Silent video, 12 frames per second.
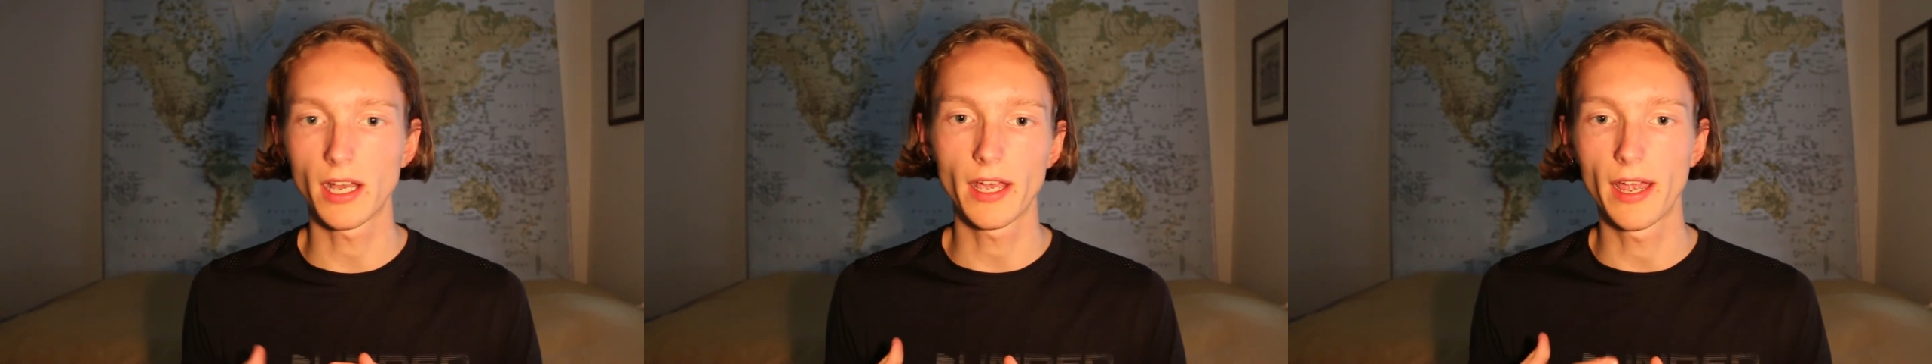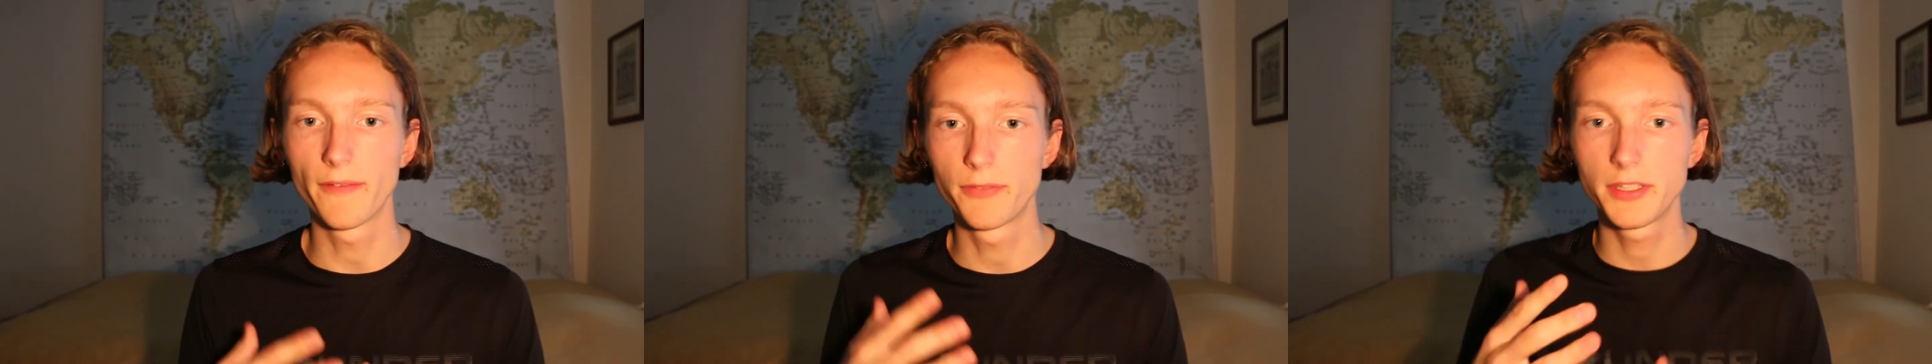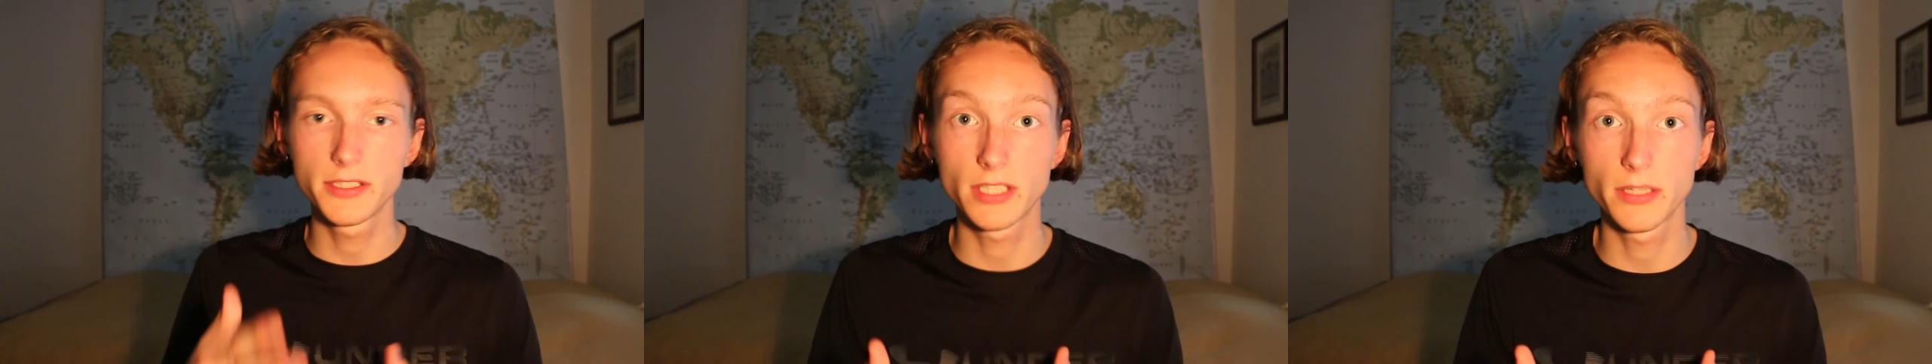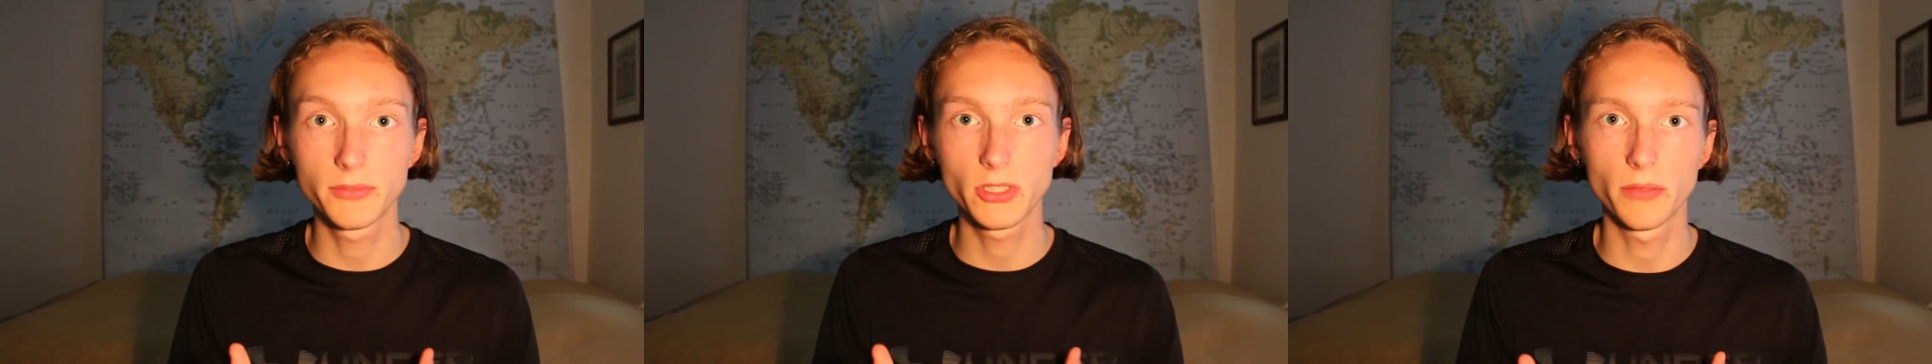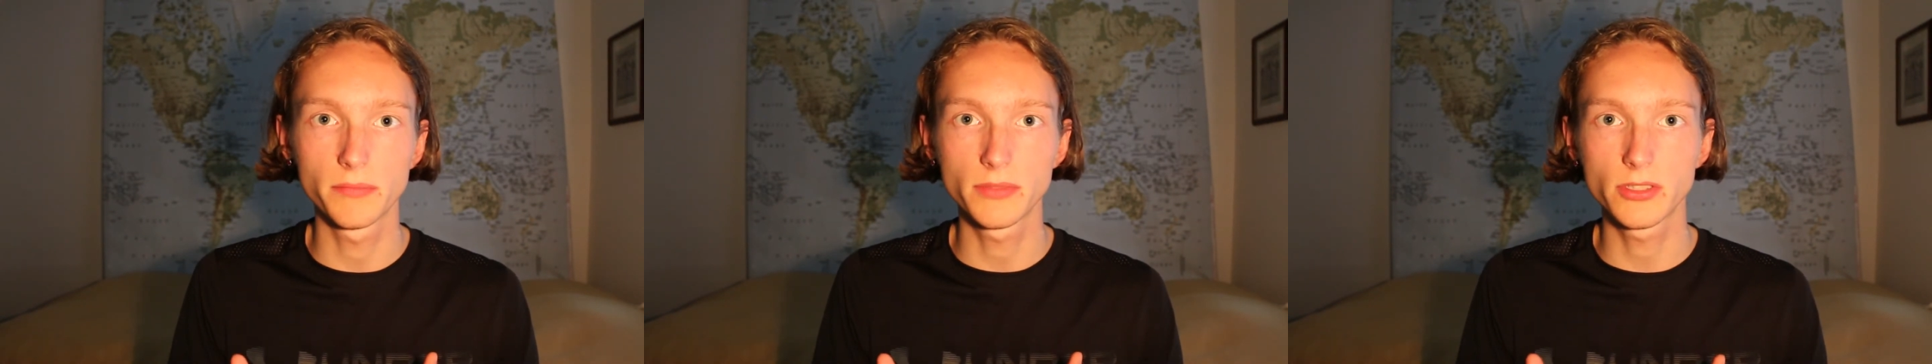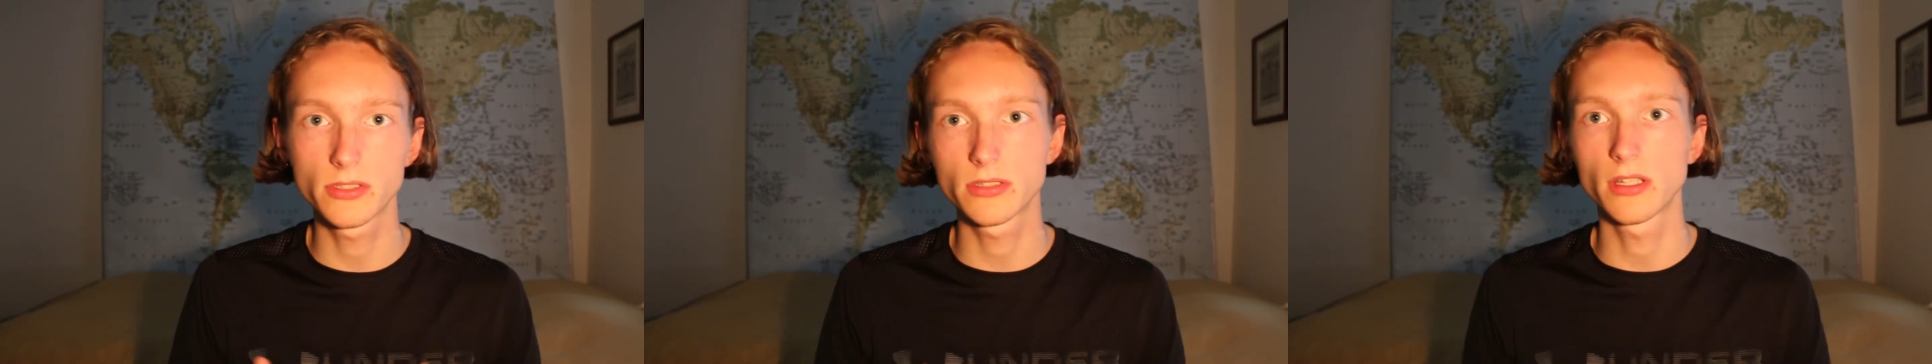I have these
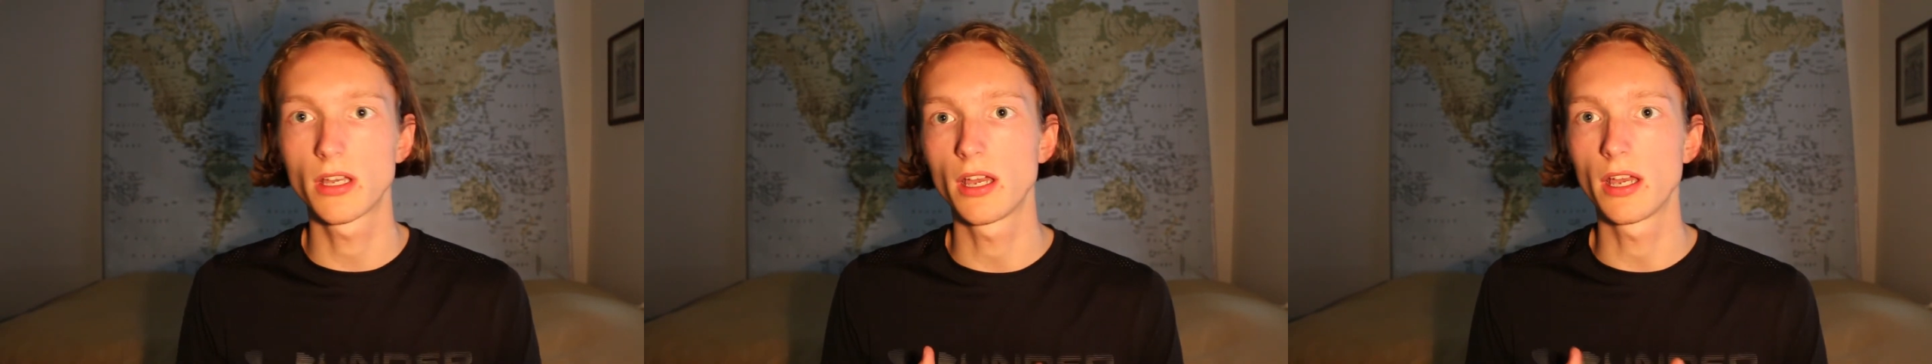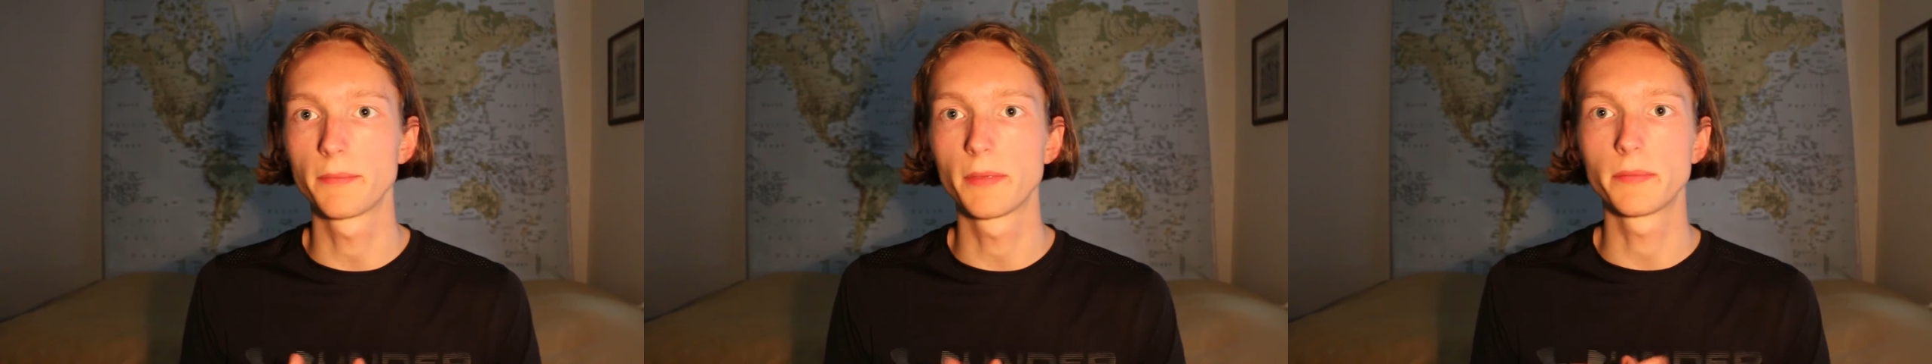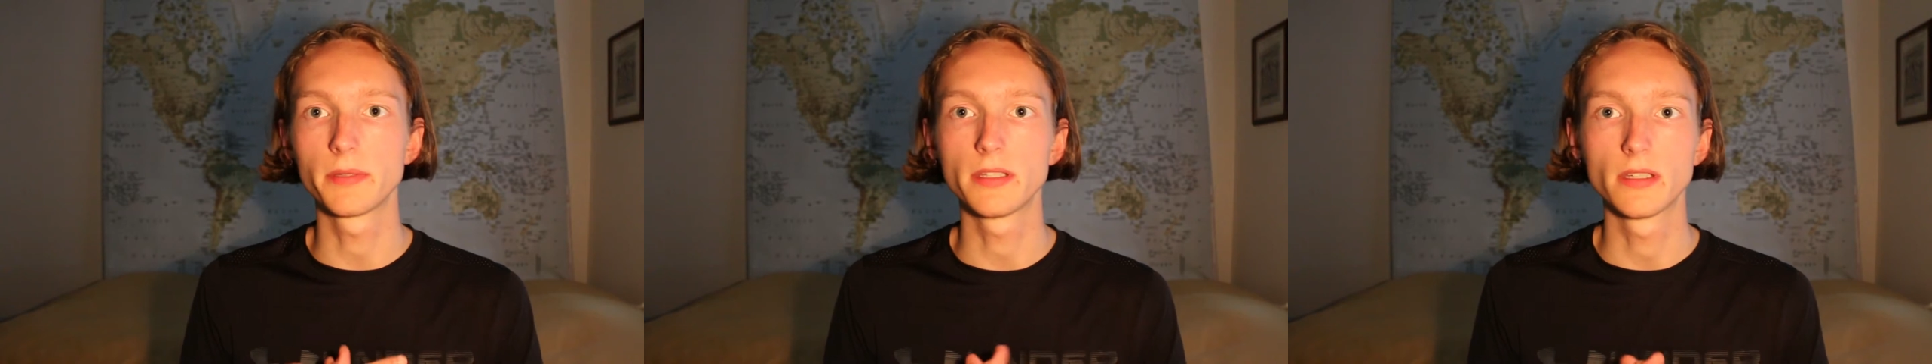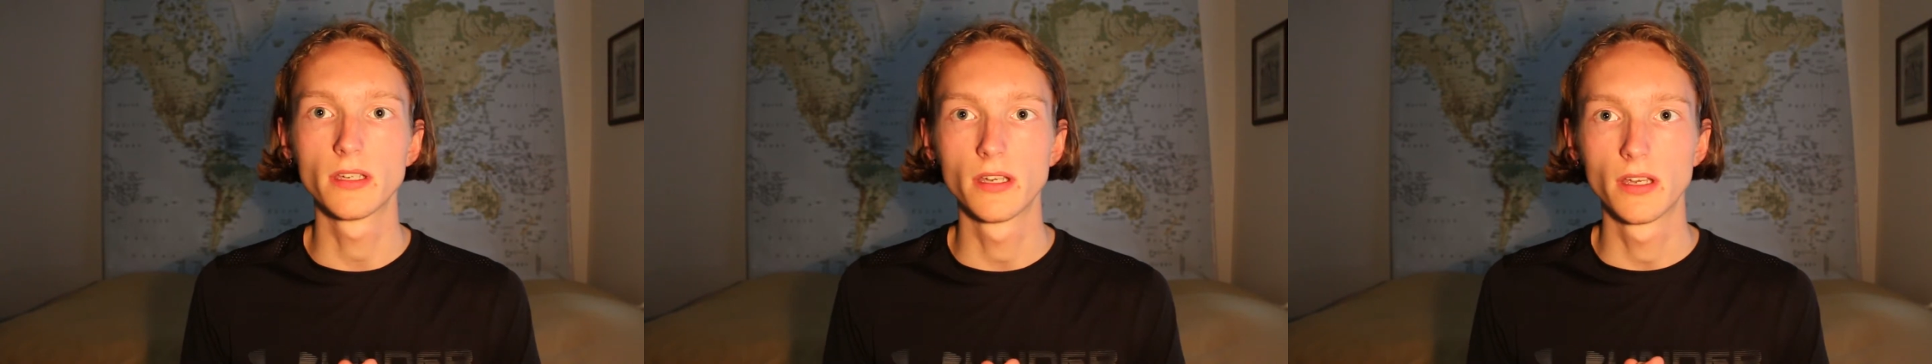symptoms, I may be